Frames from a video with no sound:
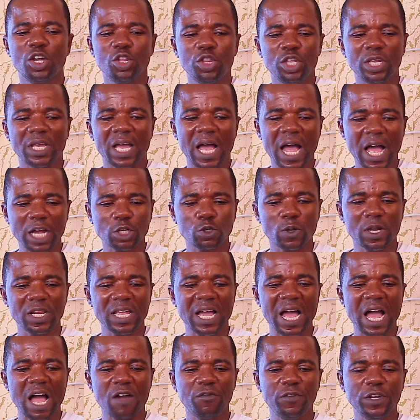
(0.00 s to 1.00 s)
they
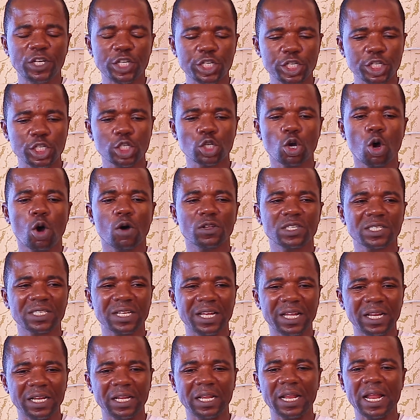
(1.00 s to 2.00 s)
actually have a short
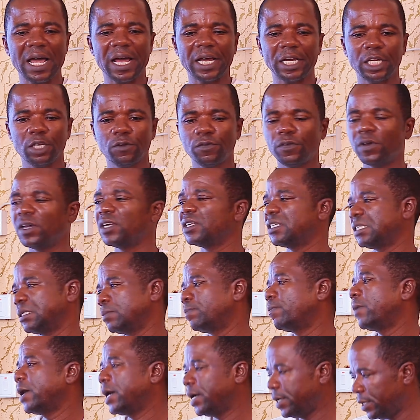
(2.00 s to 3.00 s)

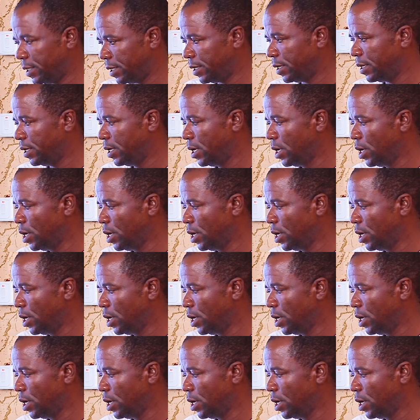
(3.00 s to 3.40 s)
lifespan.